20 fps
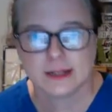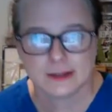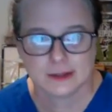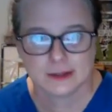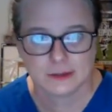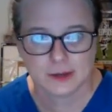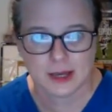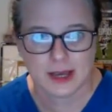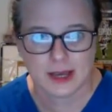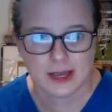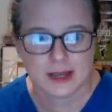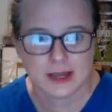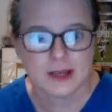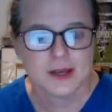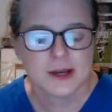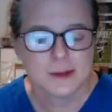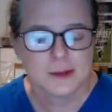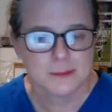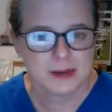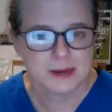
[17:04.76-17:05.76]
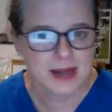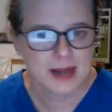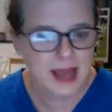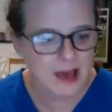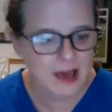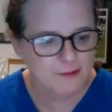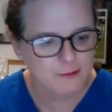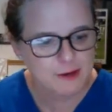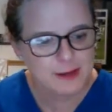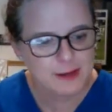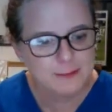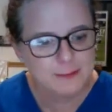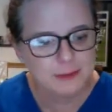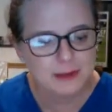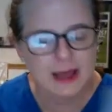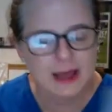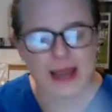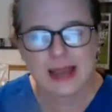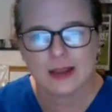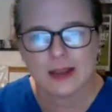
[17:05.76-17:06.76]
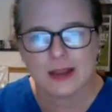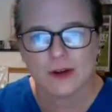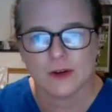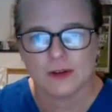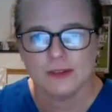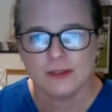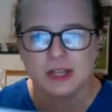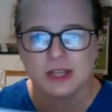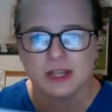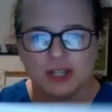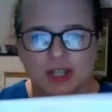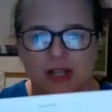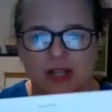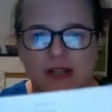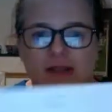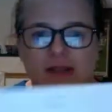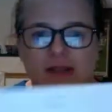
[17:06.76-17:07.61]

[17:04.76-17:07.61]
okay, but every blank on these sheets